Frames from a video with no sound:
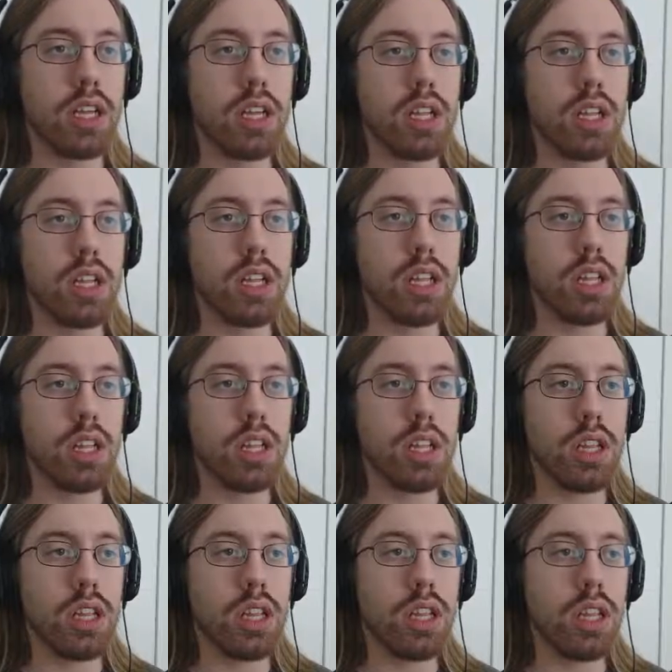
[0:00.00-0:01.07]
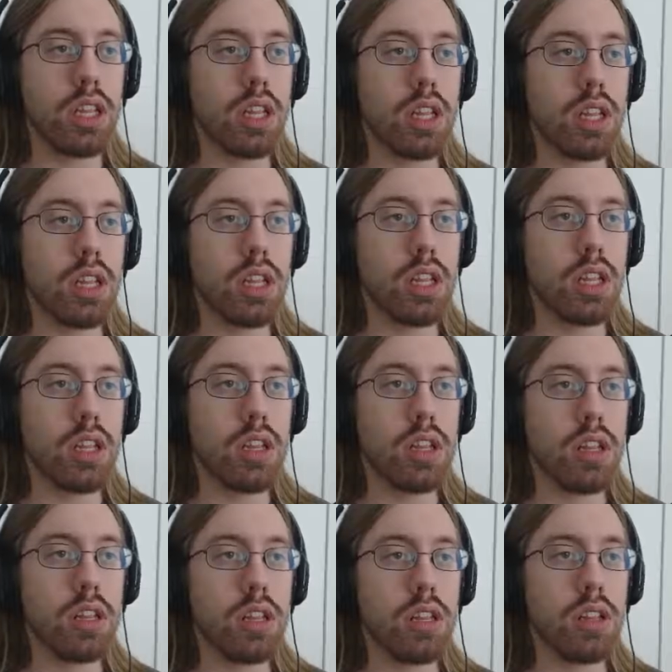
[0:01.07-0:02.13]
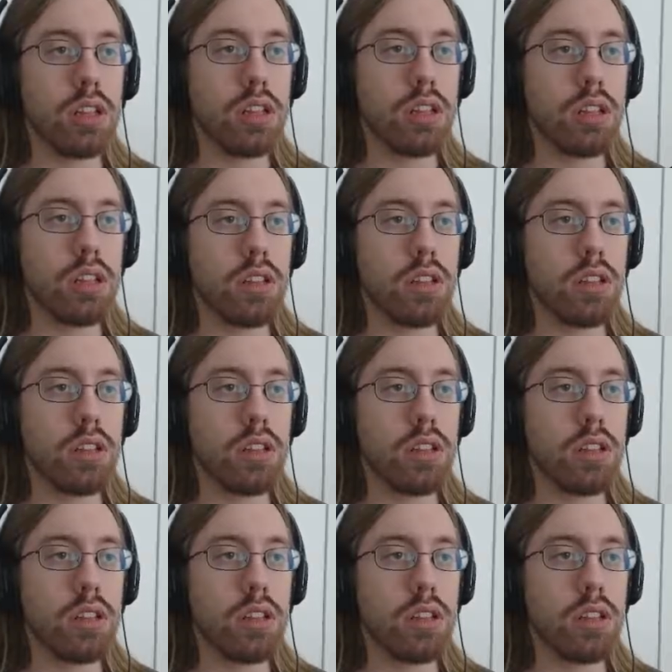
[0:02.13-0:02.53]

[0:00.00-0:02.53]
(no one is talking)